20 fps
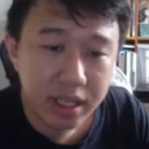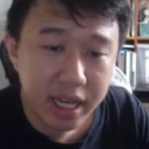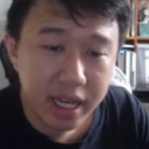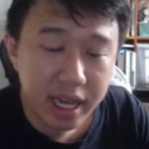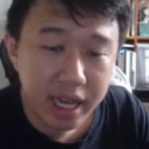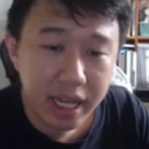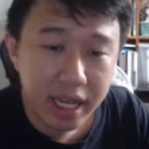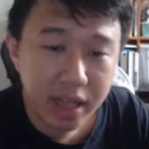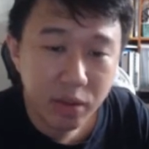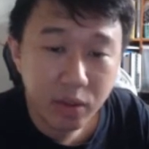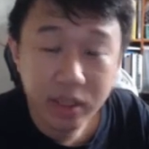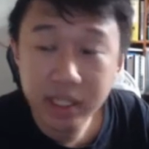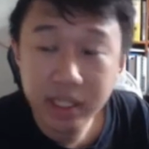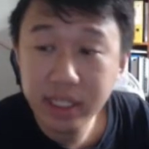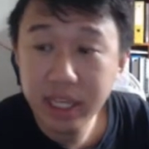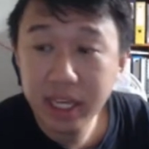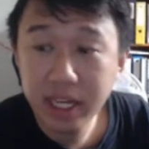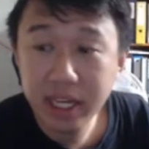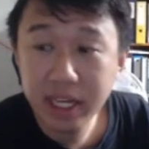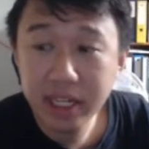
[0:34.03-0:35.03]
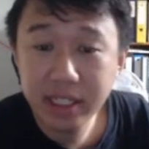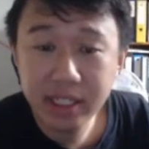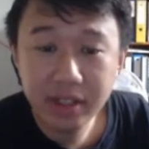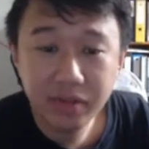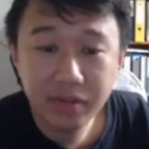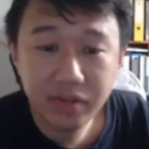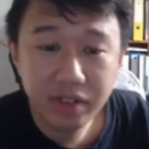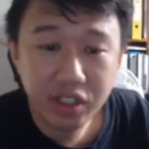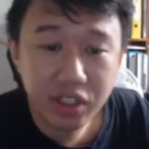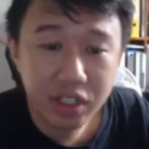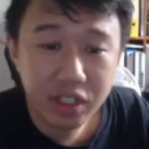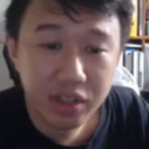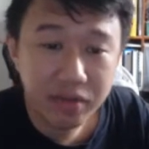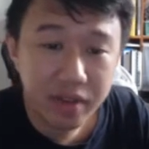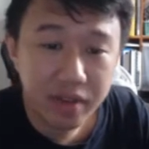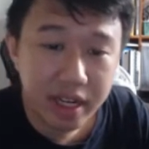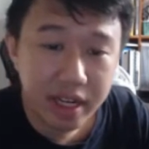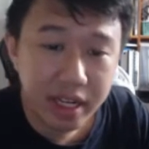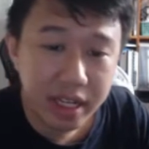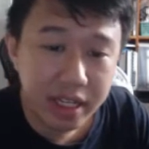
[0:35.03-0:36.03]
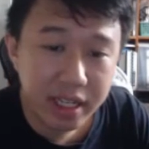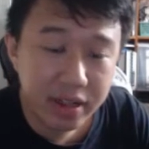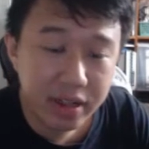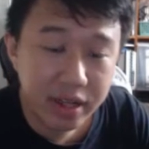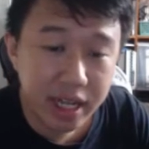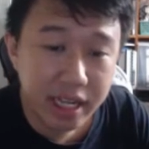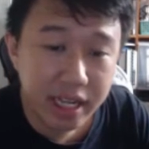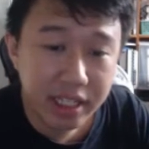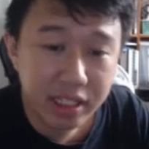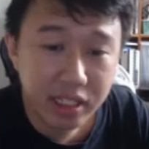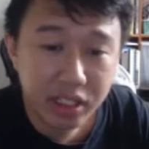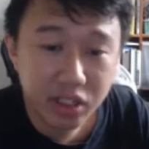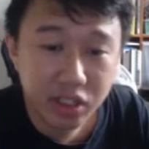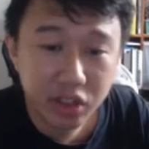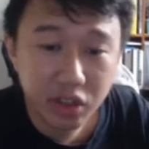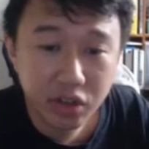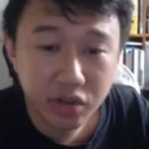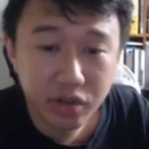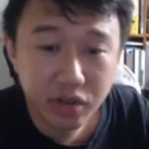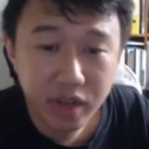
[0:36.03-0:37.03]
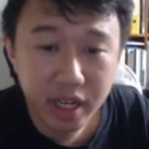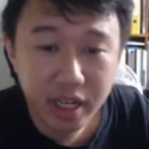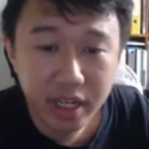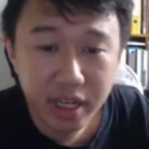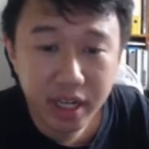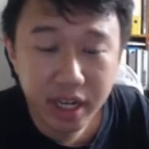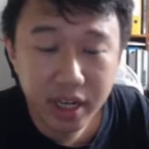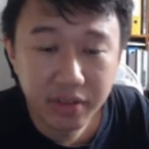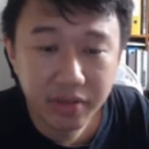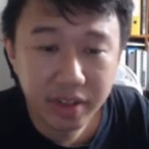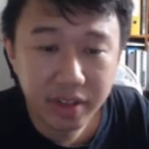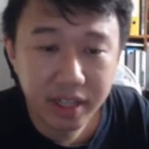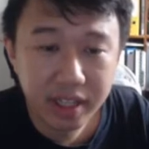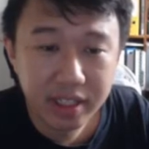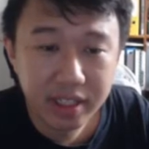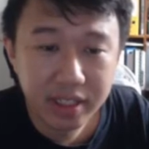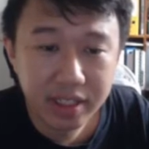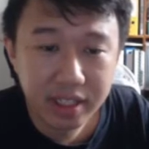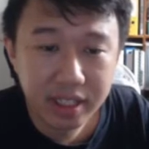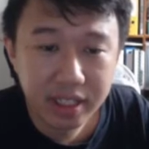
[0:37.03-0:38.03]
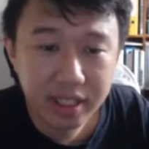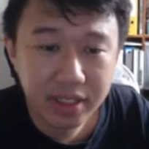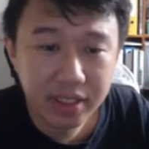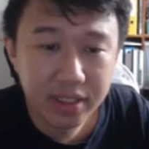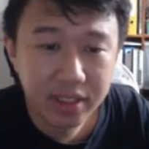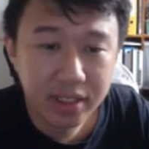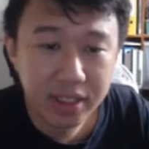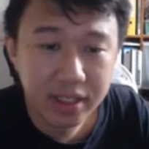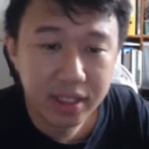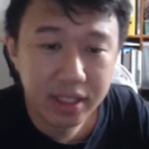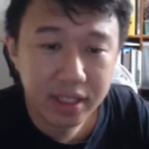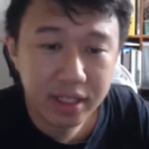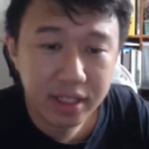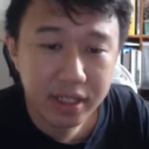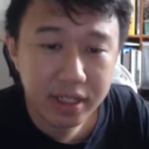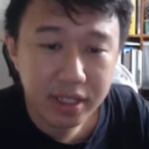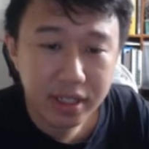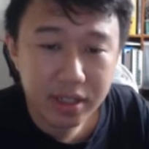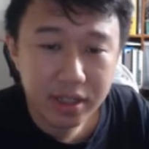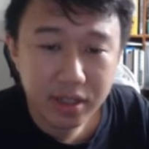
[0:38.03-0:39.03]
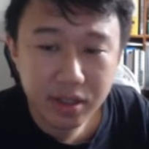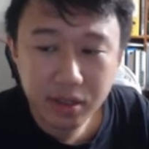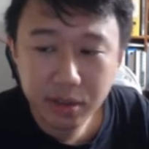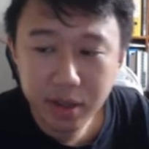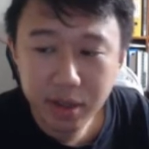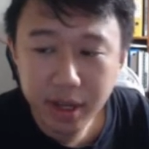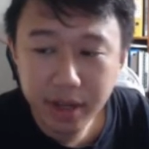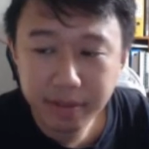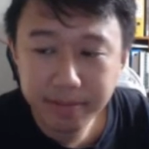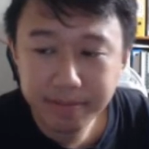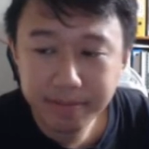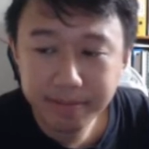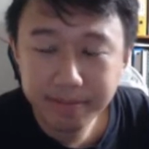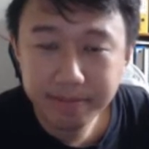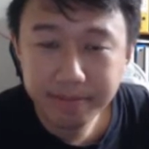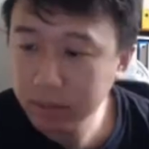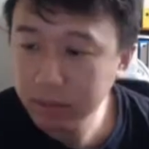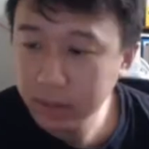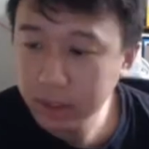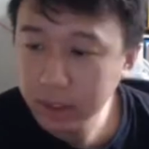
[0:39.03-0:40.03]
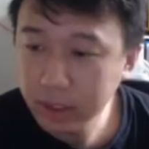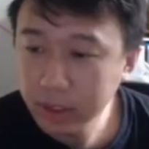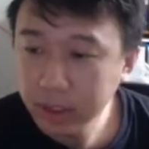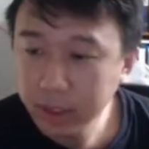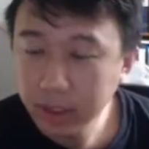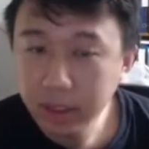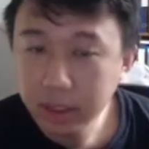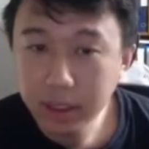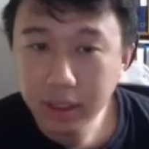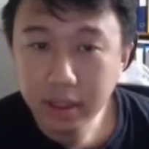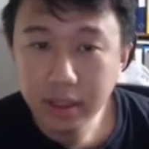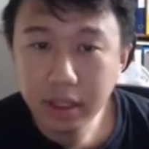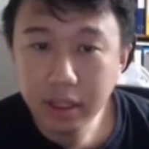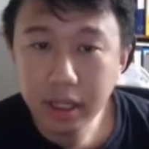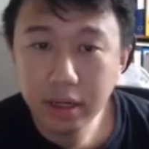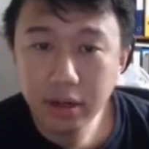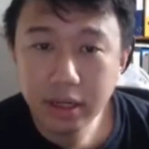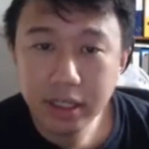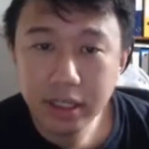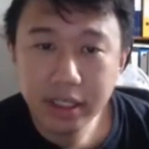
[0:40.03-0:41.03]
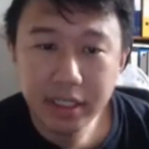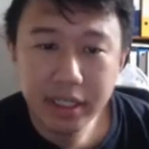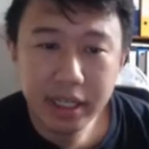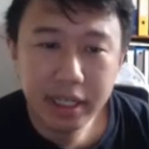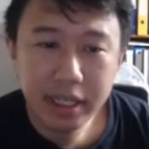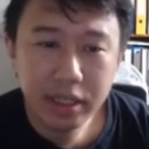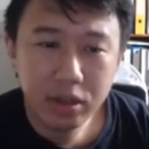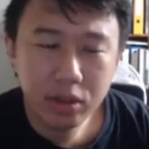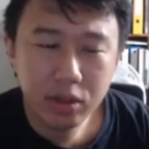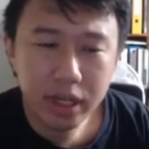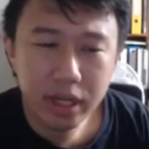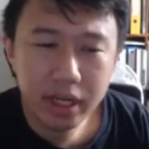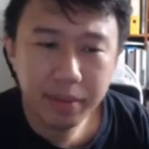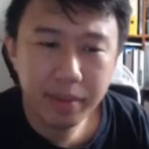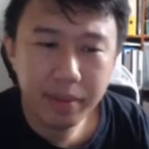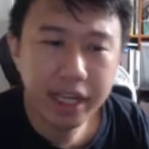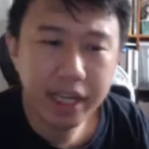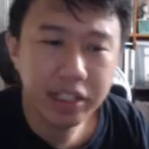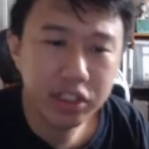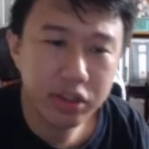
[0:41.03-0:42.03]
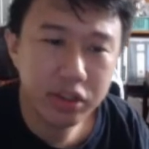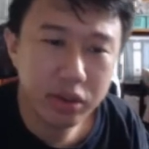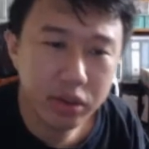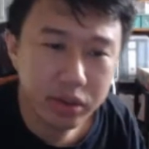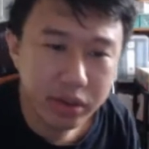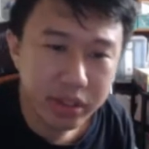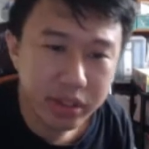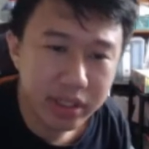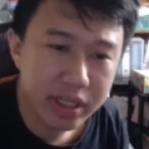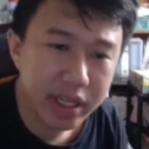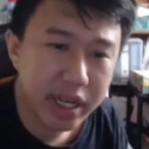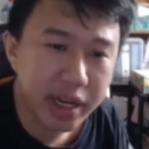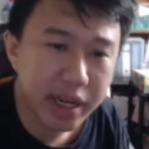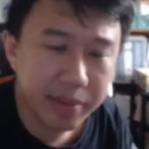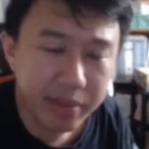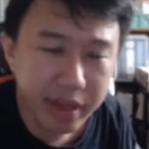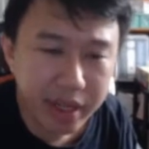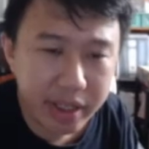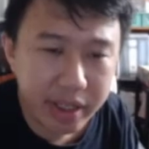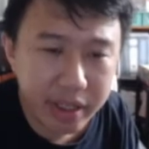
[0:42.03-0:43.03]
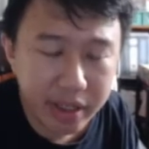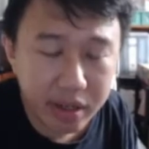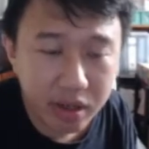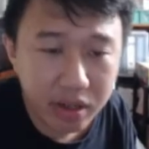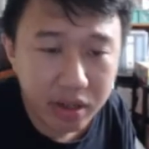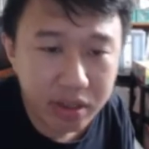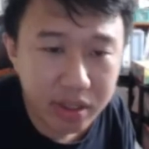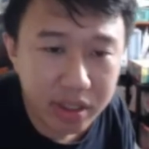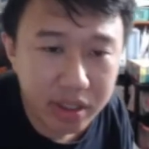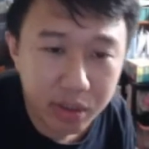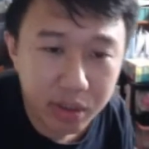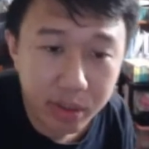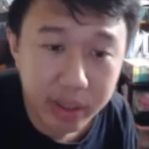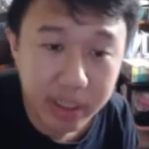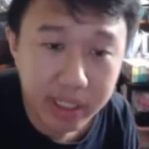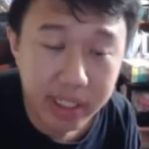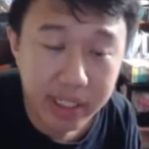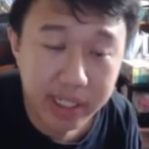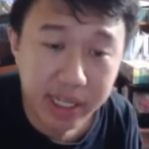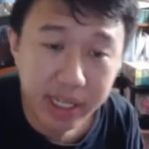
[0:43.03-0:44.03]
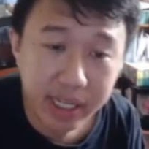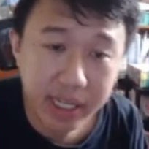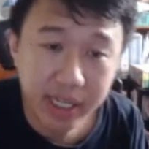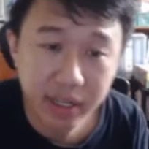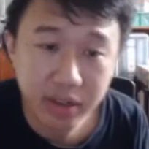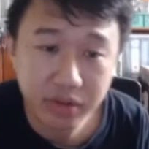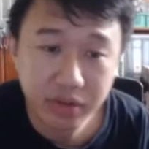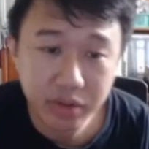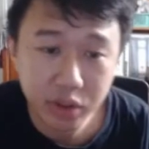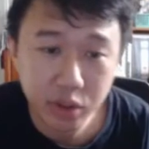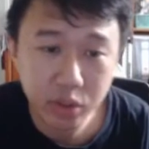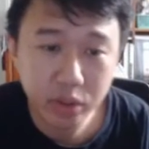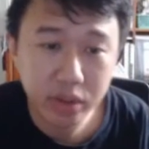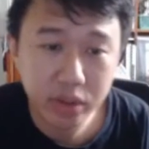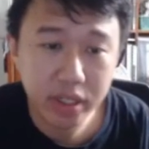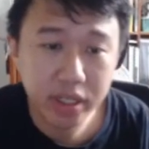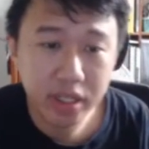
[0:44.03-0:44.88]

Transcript: And once again, there's the fishing event that lasts 12.5 days still. So yeah. Now let us take a look at the patch notes that are updated on the 22nd of June.